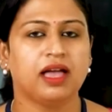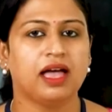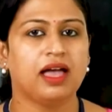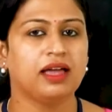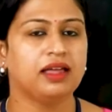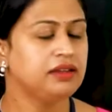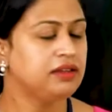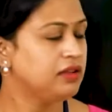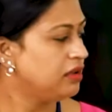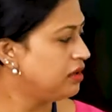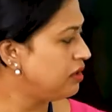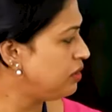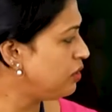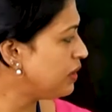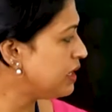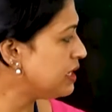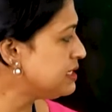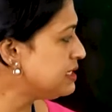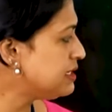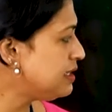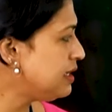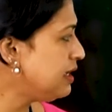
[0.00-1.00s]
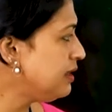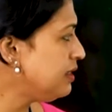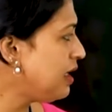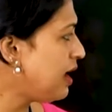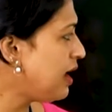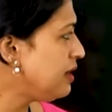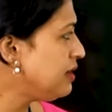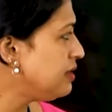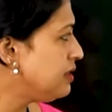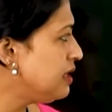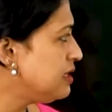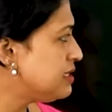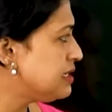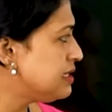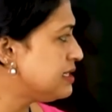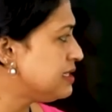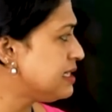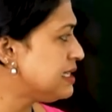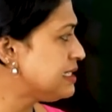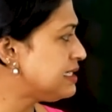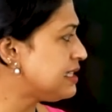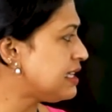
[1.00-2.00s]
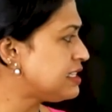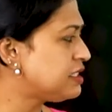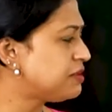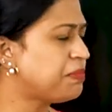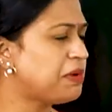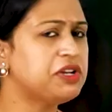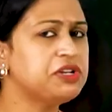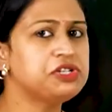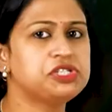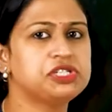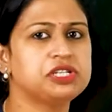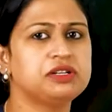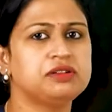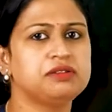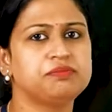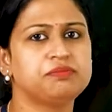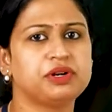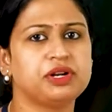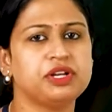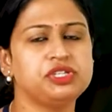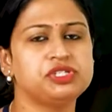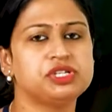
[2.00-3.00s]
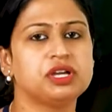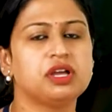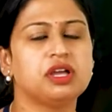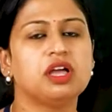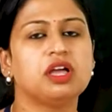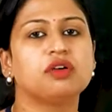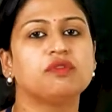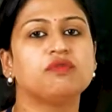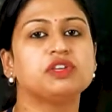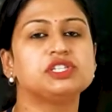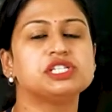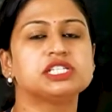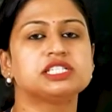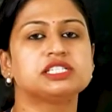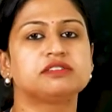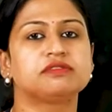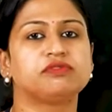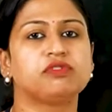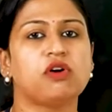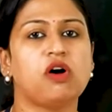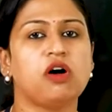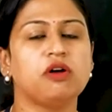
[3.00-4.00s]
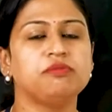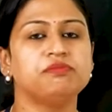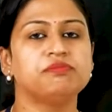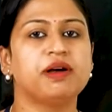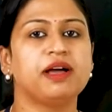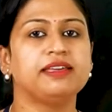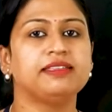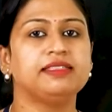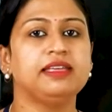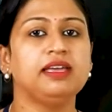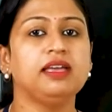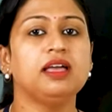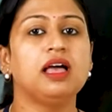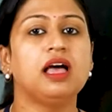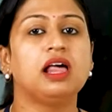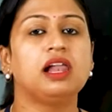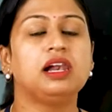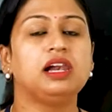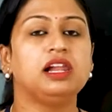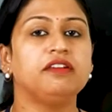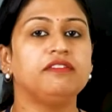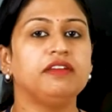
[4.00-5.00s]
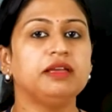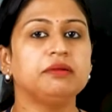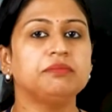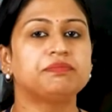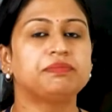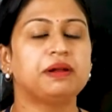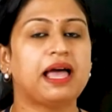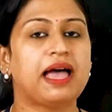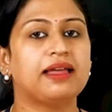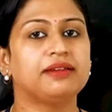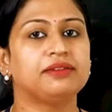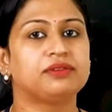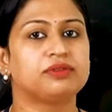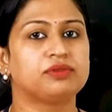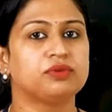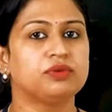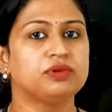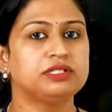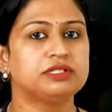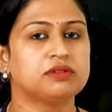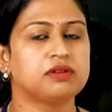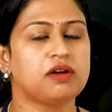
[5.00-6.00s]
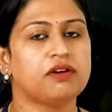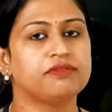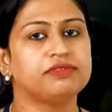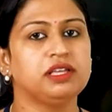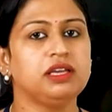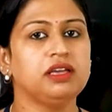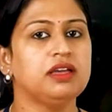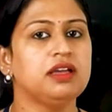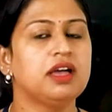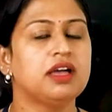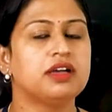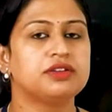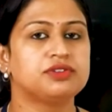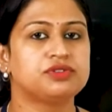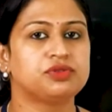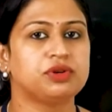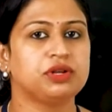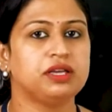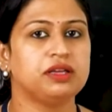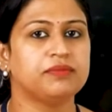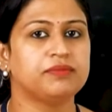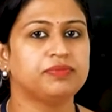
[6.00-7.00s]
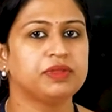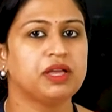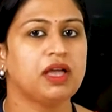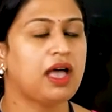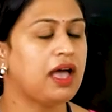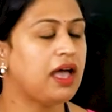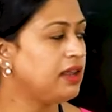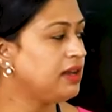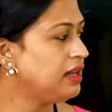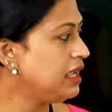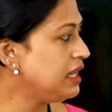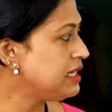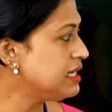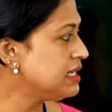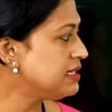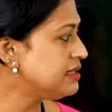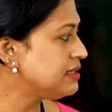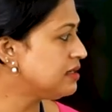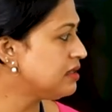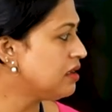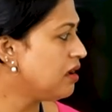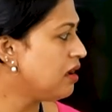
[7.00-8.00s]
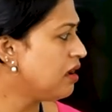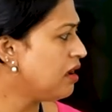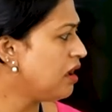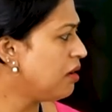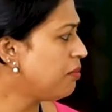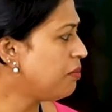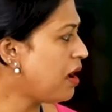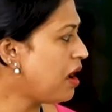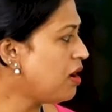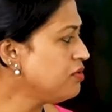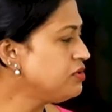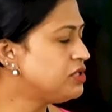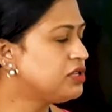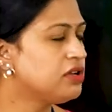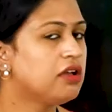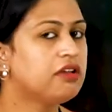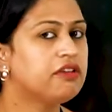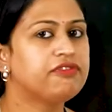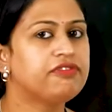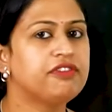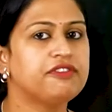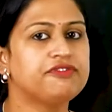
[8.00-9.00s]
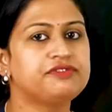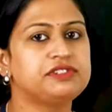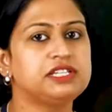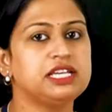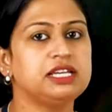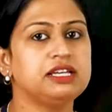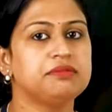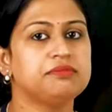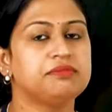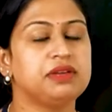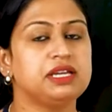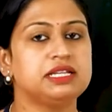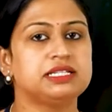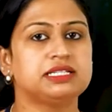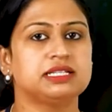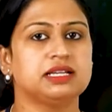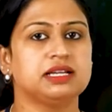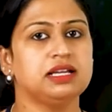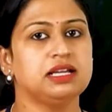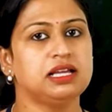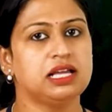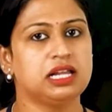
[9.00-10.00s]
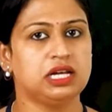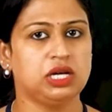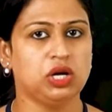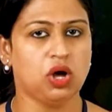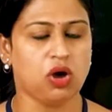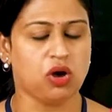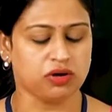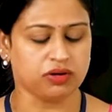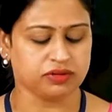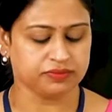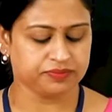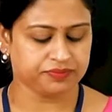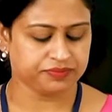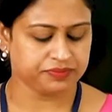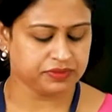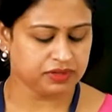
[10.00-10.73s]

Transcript: and you can see that this is a suspension bridge which is formed by the living plant roots of the tree, and it is about 50 meter long.